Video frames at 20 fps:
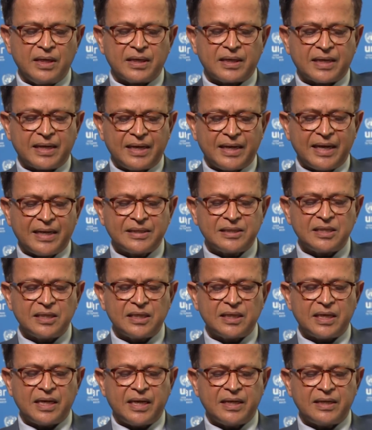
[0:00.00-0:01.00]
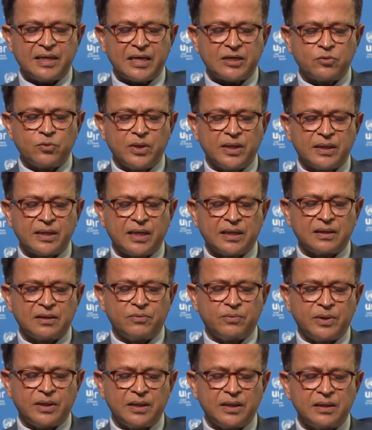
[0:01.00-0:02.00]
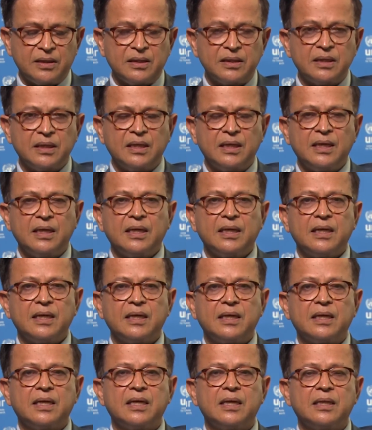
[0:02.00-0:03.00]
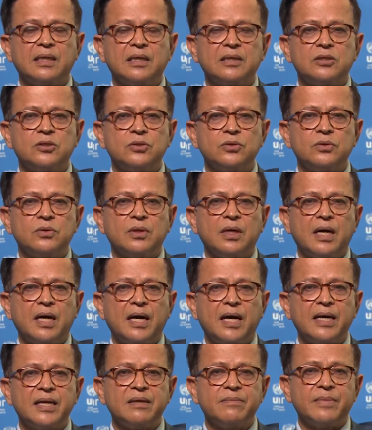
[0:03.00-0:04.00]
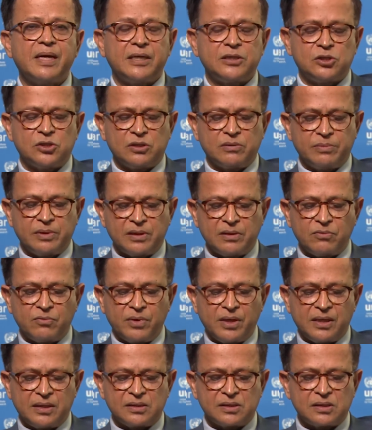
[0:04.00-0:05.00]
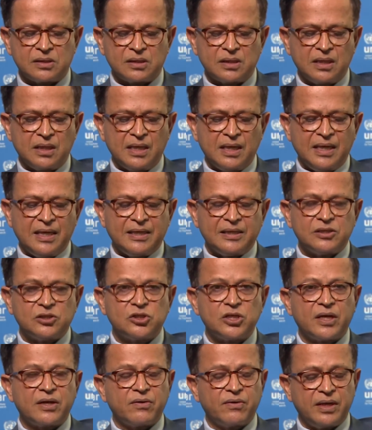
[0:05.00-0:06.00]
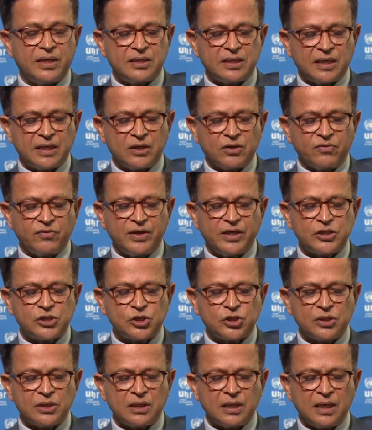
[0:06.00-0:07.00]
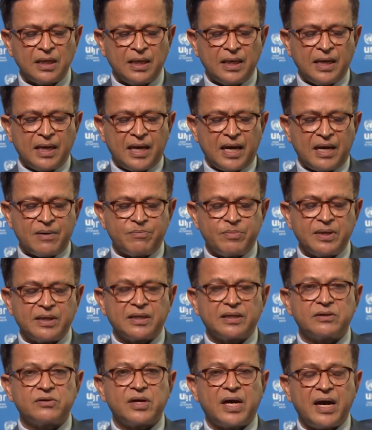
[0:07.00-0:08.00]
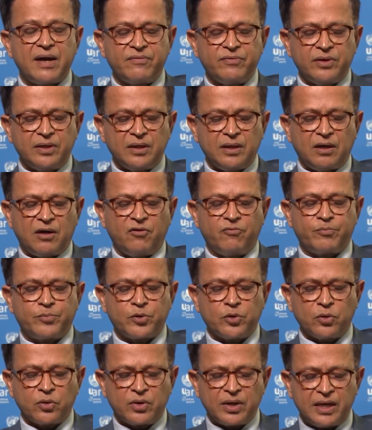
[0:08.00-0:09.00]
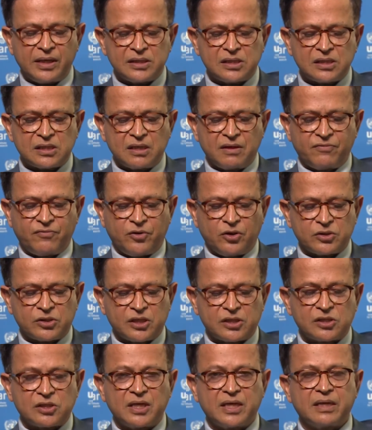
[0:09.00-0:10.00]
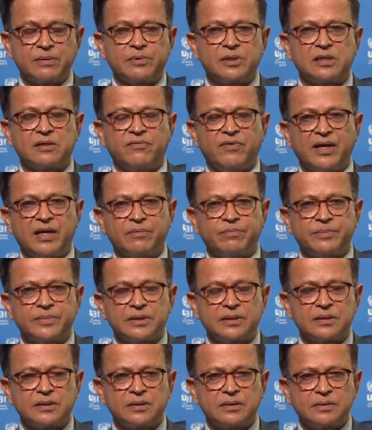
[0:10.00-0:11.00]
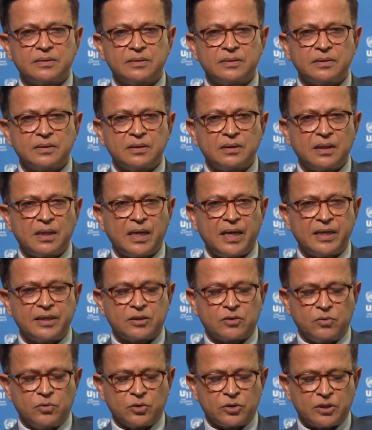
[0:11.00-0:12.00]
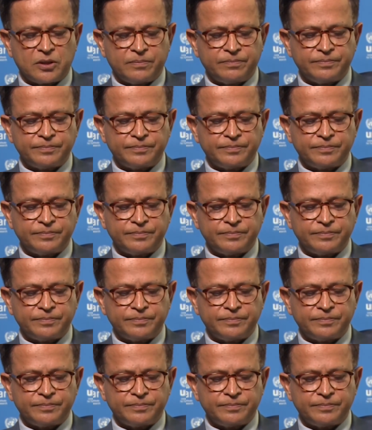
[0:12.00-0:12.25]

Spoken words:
connecting and networking the world in hitherto unimaginable ways, generating innovation and being a driver of progress for sustainable development." End quote.